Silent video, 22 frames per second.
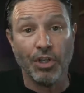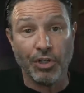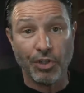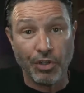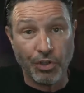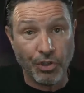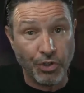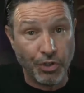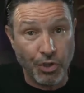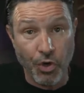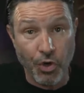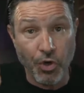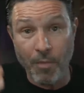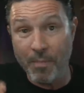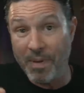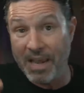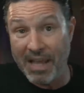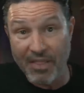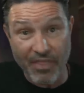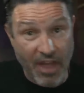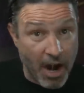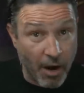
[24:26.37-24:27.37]
you to be
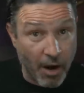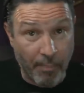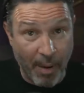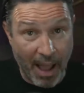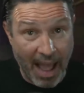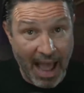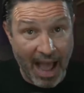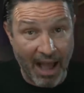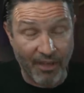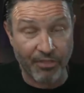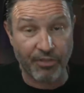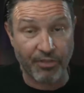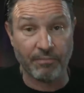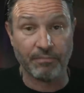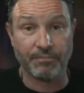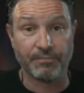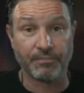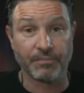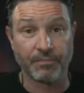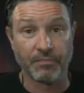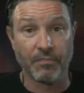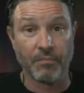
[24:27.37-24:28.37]
in their path
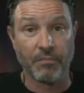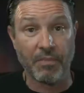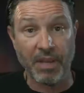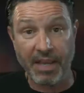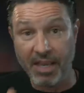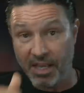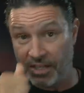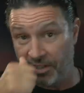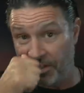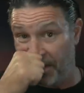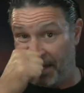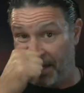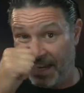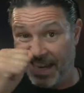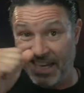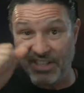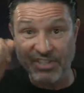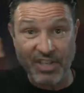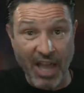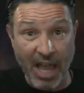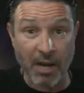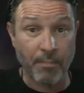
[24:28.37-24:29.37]
because
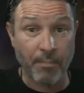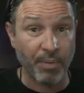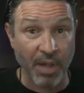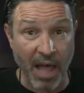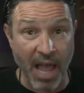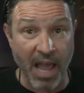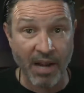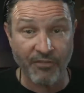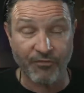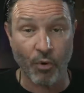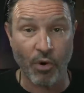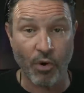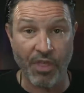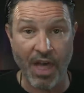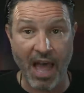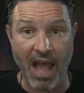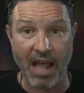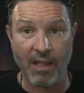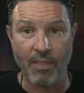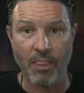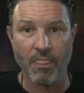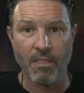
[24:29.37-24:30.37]
He's got a plan for
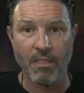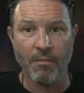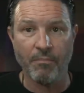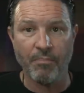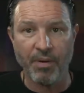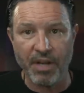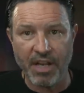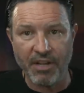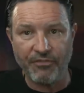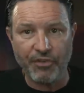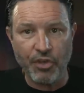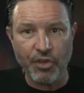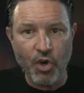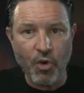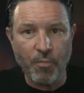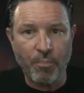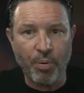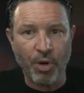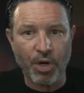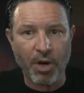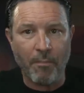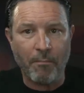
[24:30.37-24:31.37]
that. But if you
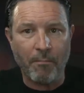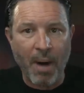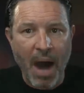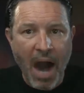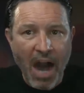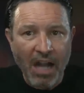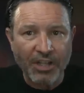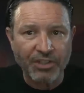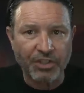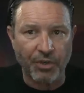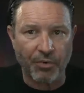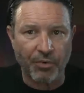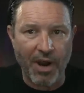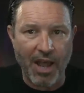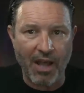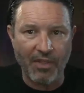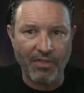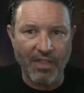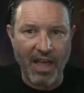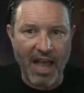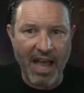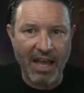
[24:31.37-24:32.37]
put a box
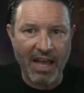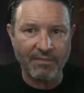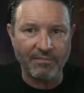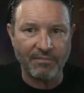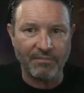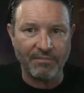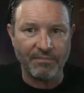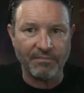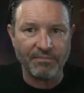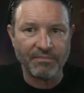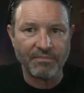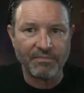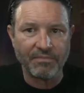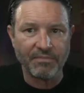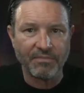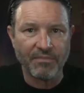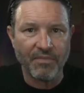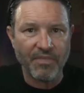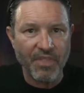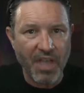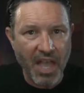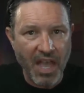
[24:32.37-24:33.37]
around that,
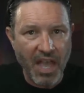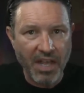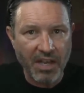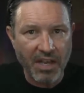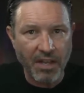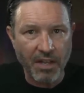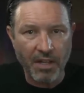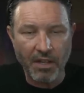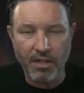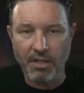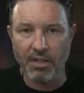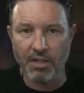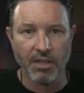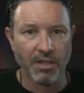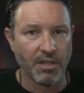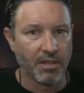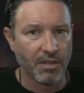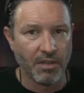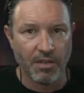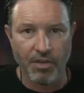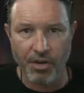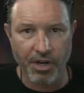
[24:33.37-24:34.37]
then
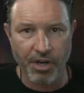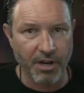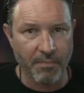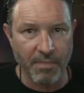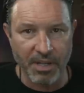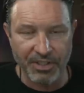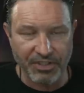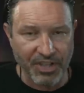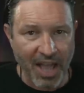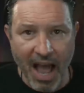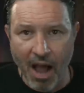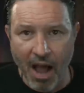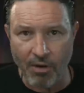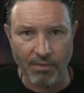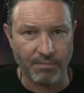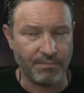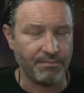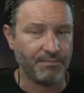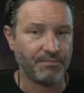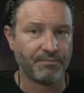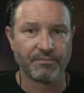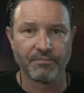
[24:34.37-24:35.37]
you're going to miss out.
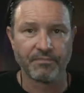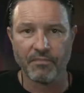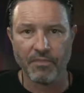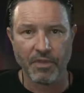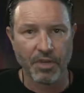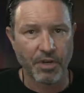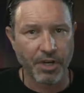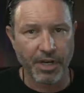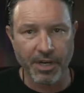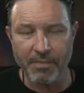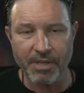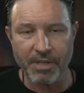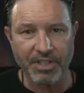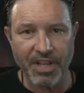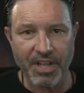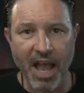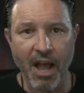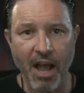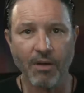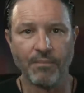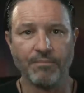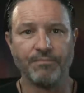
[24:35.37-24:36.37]
You're going to miss
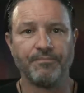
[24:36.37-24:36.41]
out.